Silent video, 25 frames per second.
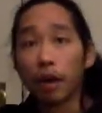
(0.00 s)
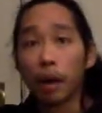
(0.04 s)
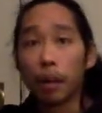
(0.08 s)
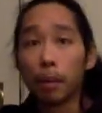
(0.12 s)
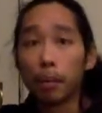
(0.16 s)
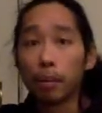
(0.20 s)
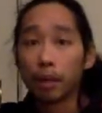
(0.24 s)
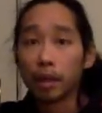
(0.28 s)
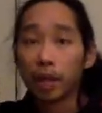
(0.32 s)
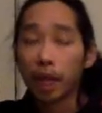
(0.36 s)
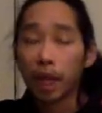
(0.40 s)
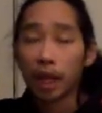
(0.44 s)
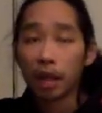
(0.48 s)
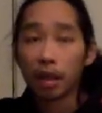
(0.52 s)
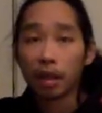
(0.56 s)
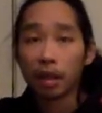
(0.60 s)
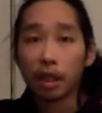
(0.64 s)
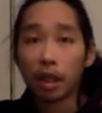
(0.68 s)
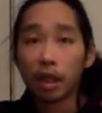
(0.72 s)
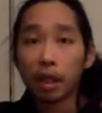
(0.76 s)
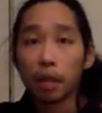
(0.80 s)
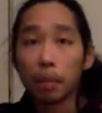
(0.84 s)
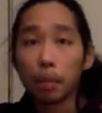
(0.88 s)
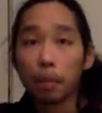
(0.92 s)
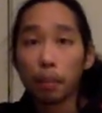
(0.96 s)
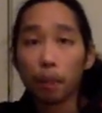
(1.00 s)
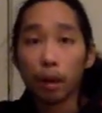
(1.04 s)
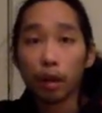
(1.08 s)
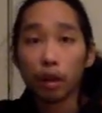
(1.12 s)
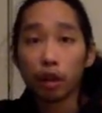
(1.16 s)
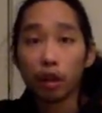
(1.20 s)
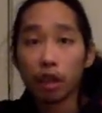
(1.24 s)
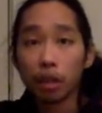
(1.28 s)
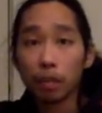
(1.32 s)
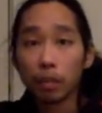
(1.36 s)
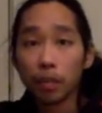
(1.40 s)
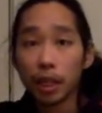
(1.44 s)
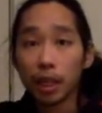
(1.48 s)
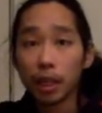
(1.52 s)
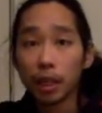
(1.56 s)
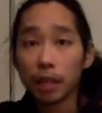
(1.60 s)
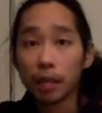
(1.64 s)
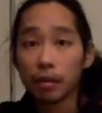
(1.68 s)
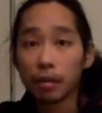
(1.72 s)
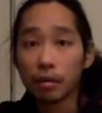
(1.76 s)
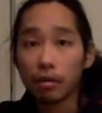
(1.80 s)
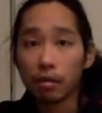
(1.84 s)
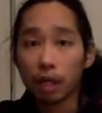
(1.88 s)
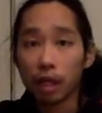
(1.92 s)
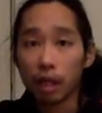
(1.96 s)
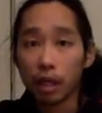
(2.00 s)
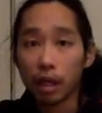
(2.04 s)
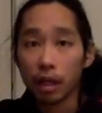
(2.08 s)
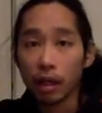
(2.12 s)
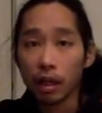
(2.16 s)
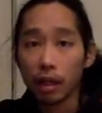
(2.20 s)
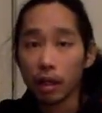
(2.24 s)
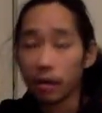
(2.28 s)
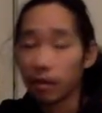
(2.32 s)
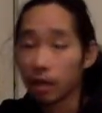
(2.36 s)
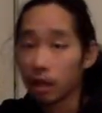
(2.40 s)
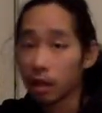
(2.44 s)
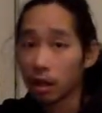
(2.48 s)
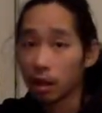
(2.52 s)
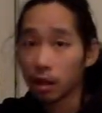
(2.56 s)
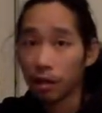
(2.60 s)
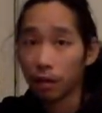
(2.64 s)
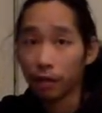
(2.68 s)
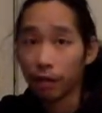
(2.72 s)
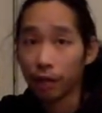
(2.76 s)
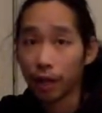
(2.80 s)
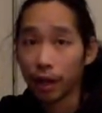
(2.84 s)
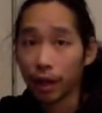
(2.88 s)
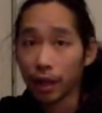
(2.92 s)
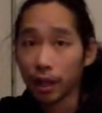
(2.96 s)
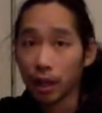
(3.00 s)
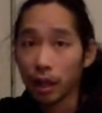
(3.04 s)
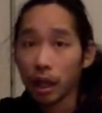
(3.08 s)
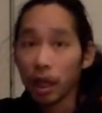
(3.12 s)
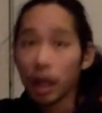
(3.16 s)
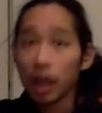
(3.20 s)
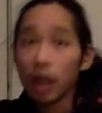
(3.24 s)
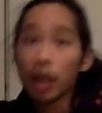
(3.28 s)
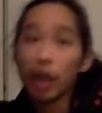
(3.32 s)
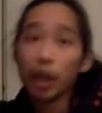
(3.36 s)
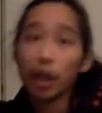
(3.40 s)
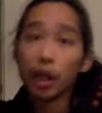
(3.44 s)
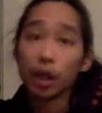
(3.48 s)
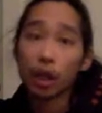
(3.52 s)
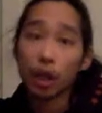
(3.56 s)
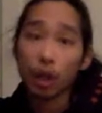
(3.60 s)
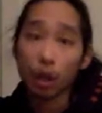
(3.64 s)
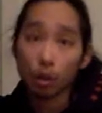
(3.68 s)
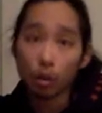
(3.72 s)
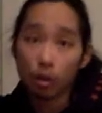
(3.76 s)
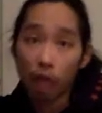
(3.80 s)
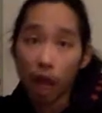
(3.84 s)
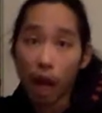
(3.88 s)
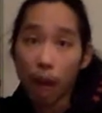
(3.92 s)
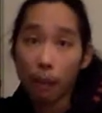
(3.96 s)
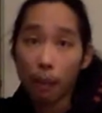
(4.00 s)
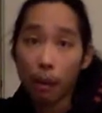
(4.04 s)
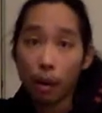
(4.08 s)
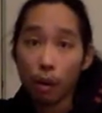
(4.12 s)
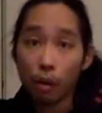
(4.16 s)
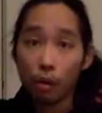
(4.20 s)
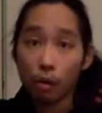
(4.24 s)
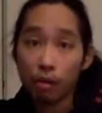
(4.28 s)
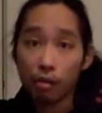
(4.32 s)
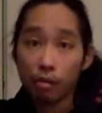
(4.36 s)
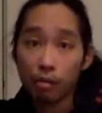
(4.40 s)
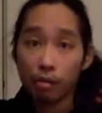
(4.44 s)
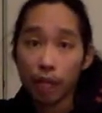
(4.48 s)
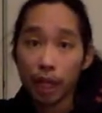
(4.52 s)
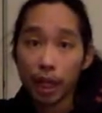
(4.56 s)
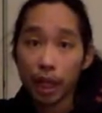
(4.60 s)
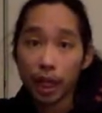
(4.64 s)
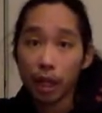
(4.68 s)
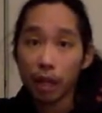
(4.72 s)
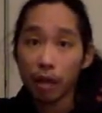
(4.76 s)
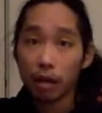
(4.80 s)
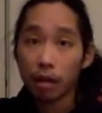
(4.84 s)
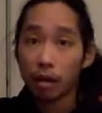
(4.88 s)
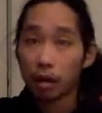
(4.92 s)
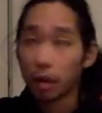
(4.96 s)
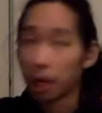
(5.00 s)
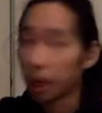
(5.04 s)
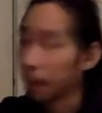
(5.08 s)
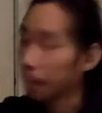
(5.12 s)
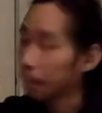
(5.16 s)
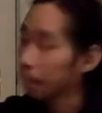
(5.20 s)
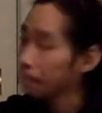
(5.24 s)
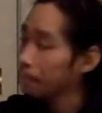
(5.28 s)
unprotected. He can punch me, right? If this is a fight, he can grab hold of me, right?